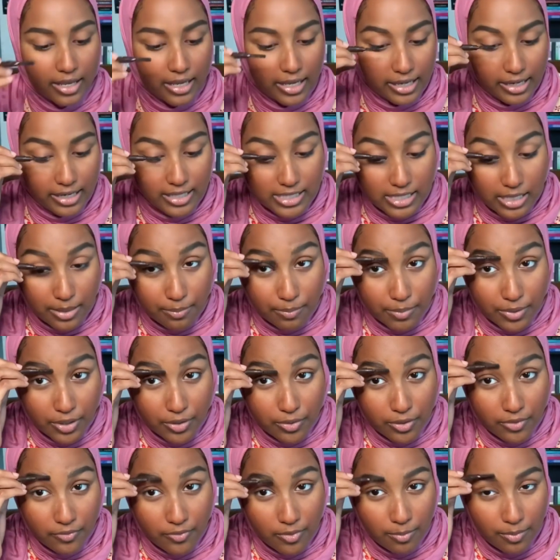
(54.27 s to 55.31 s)
It is a
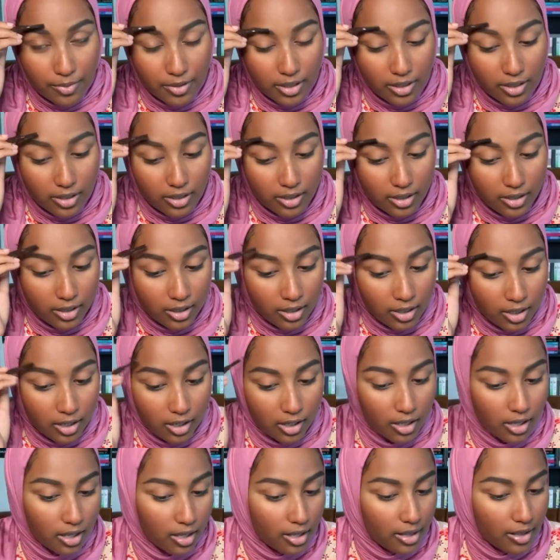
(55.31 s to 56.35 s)
beautiful book
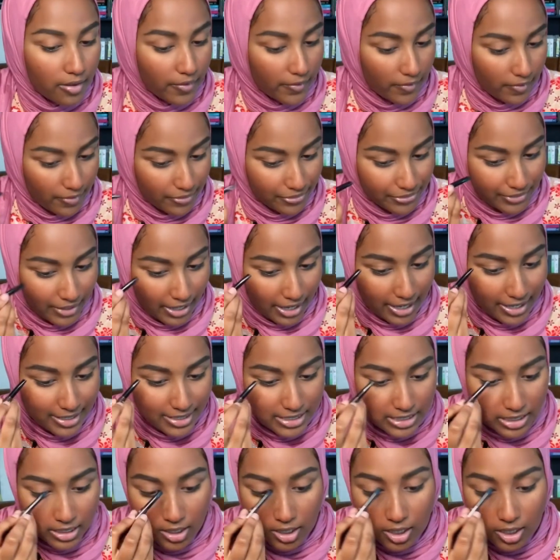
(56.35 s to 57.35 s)
that